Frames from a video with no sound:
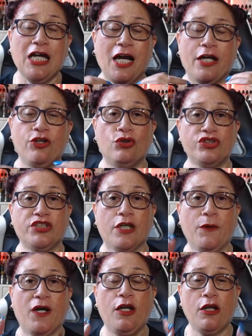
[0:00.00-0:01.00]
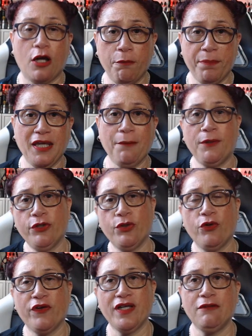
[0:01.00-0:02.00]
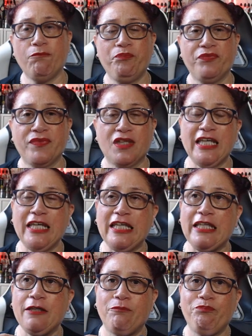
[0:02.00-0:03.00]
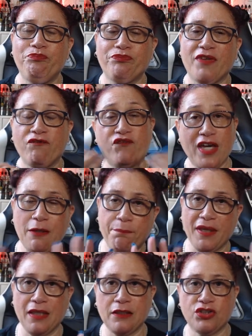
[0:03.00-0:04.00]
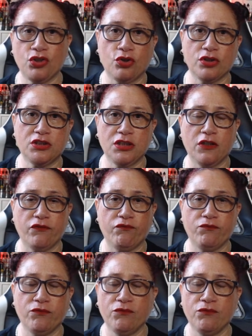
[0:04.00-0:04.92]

And also, a lot of people who are in the vaping sort of